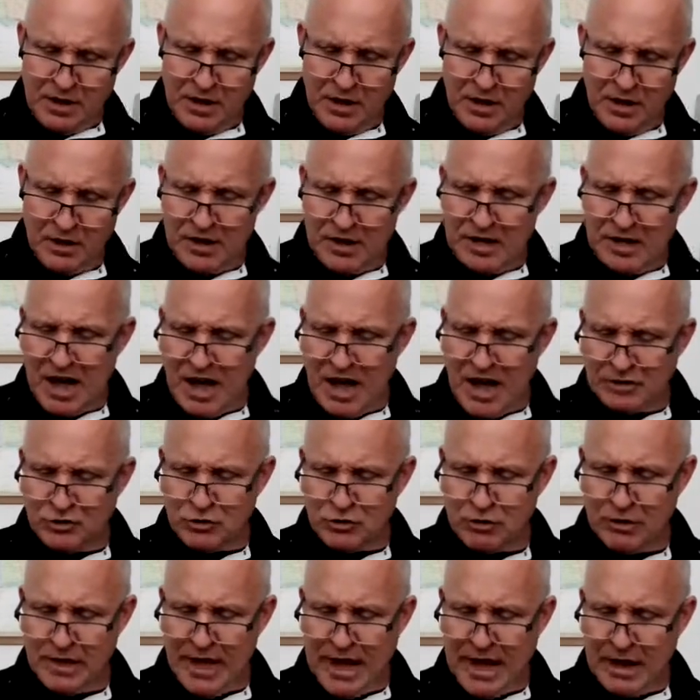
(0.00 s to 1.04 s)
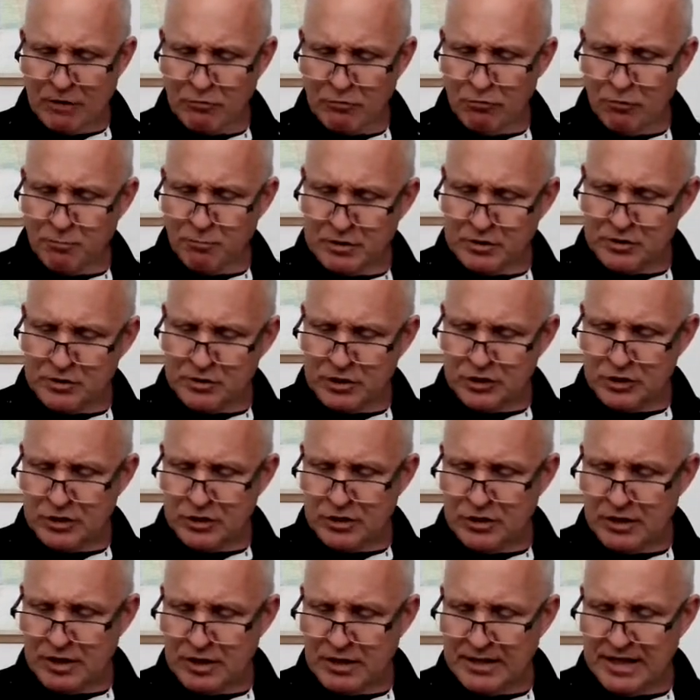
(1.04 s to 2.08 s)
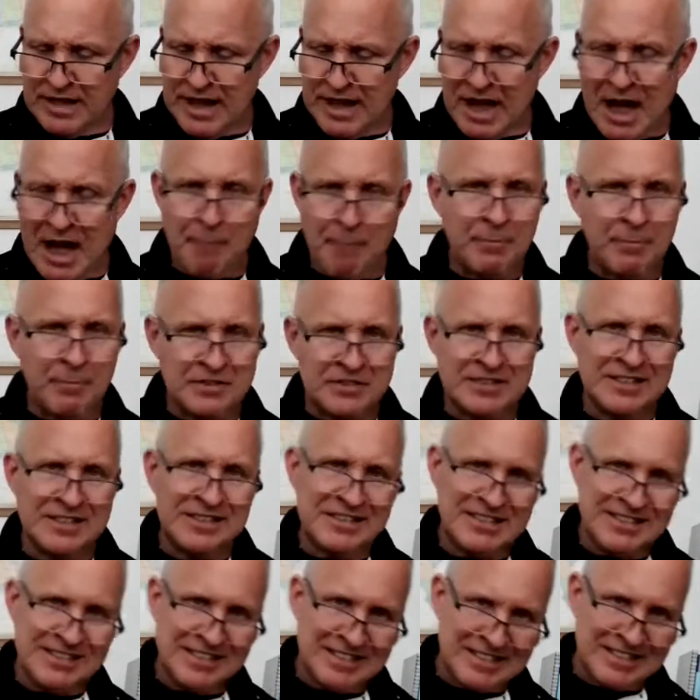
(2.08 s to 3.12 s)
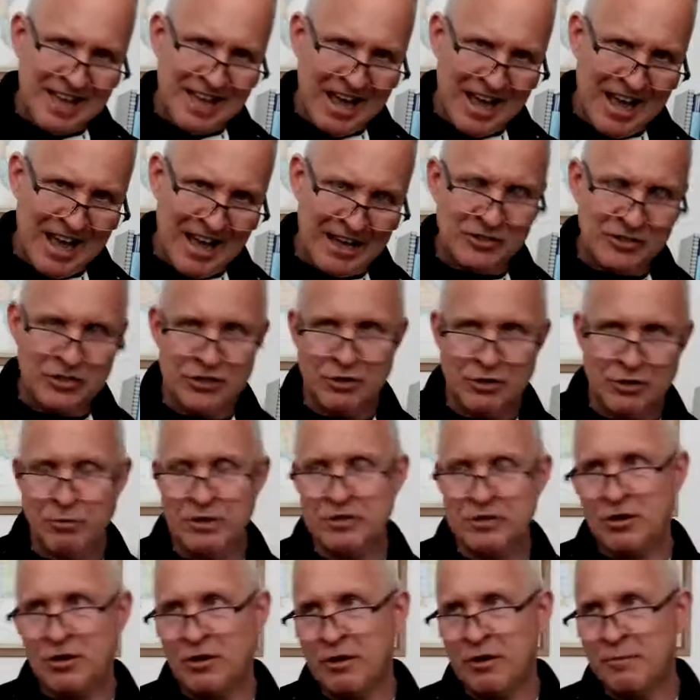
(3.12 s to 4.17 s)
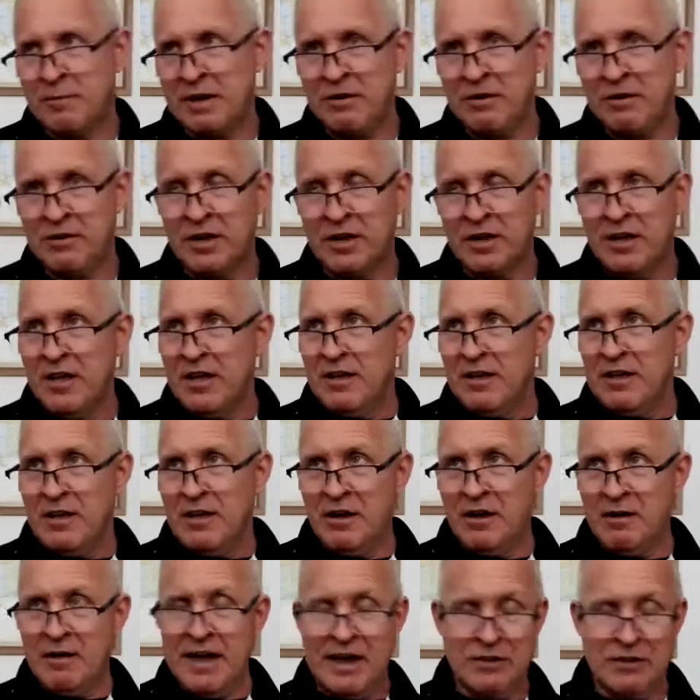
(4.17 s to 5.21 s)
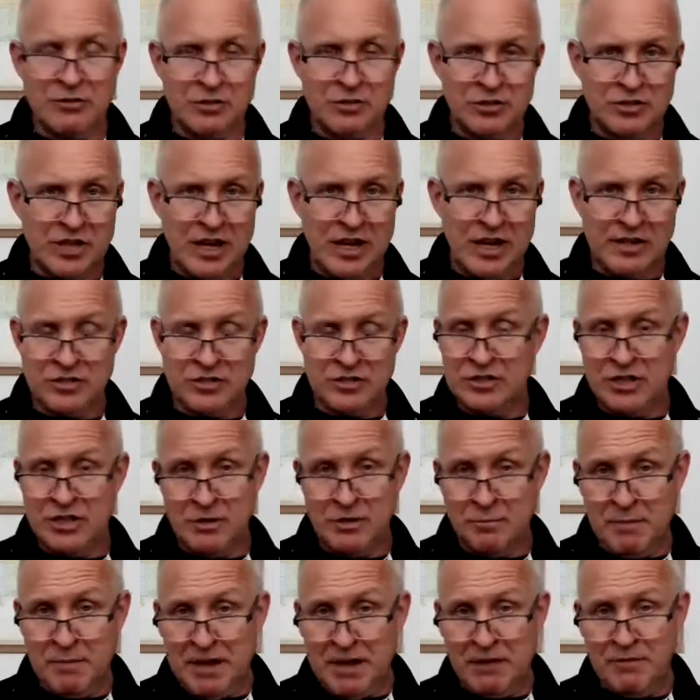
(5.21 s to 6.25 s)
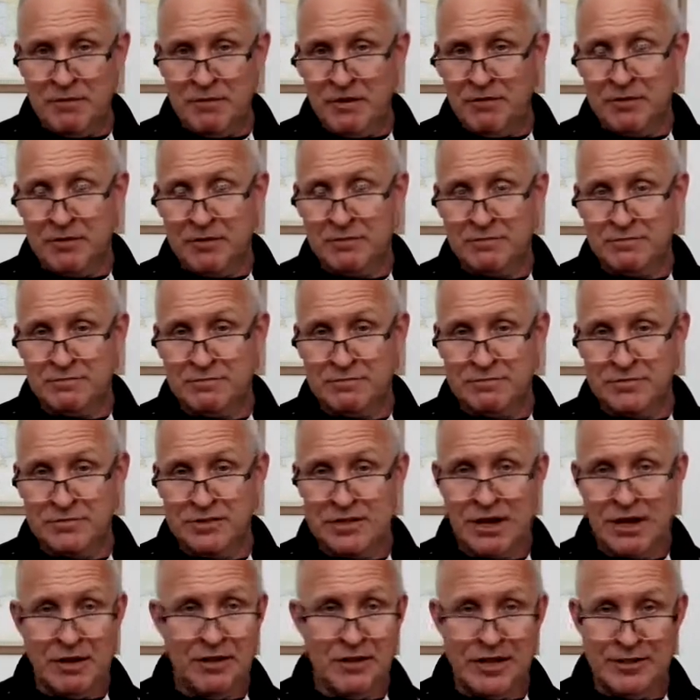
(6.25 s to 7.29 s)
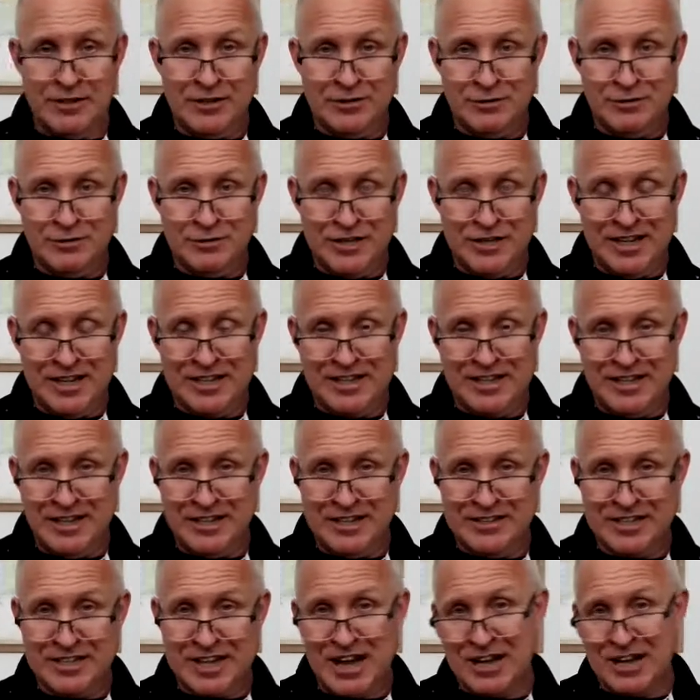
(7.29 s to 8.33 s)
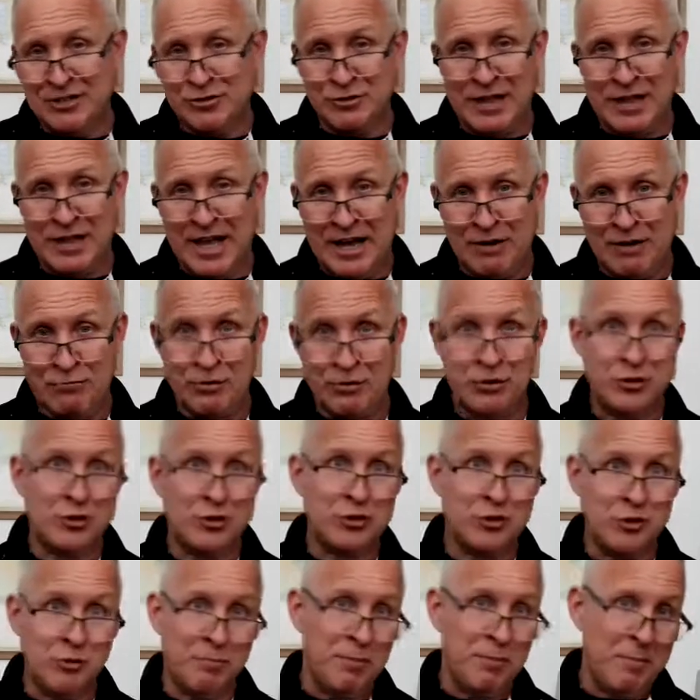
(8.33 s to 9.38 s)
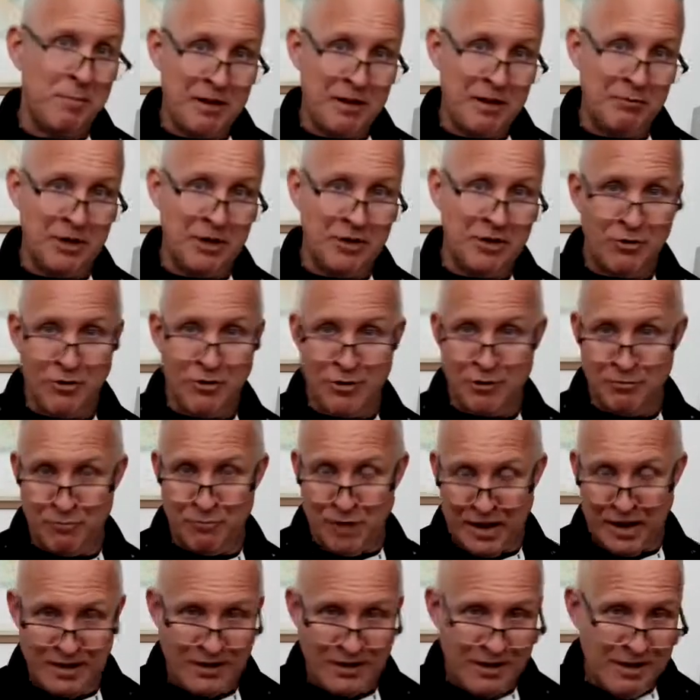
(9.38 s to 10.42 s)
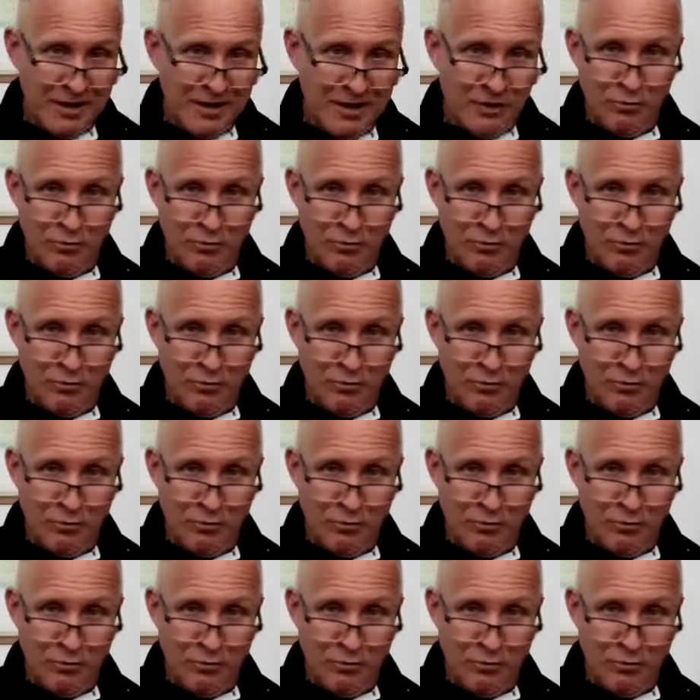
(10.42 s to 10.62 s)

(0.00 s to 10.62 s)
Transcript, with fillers: uh, contralateral positioned on the opposite side. So we talk about uh, exercises, and you may have even done these or seen these contralateral supermen, we call them, right?